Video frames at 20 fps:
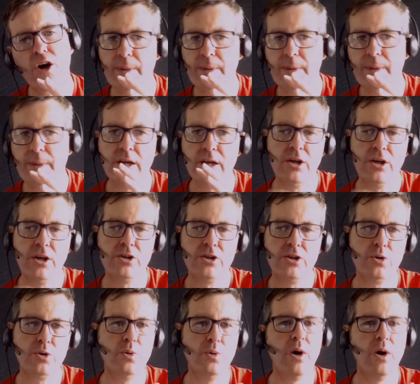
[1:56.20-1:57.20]
coming
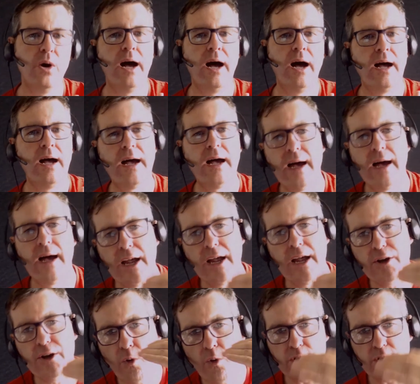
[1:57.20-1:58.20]
to
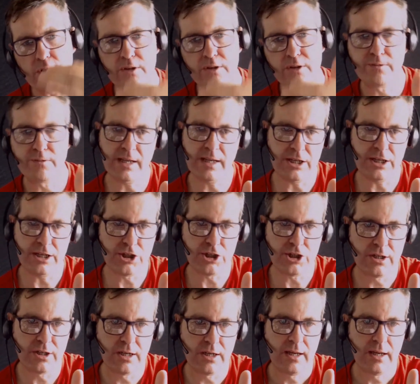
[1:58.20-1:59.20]
an old
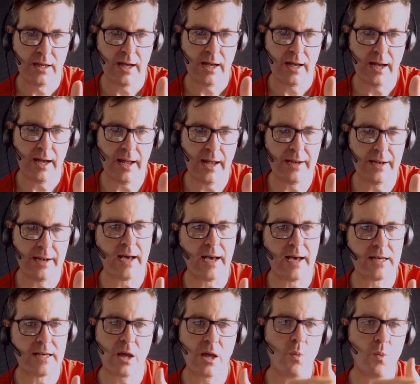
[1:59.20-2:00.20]
village, and
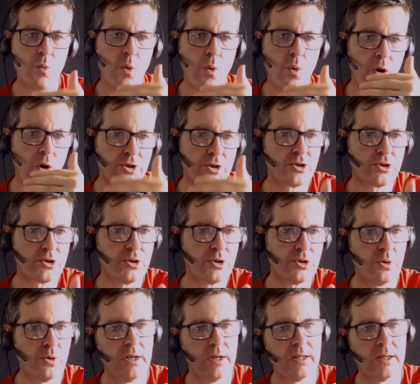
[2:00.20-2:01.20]
as they walk
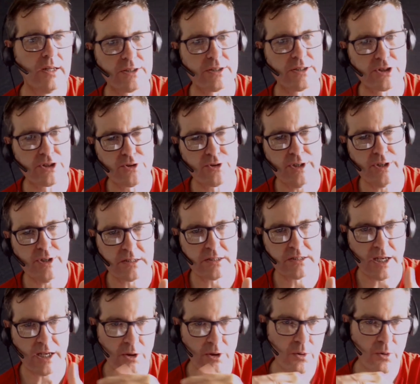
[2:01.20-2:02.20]
through the
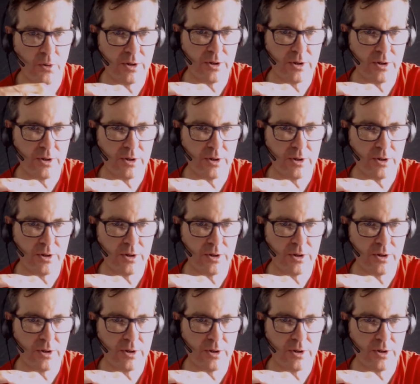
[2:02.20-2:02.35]
streets, they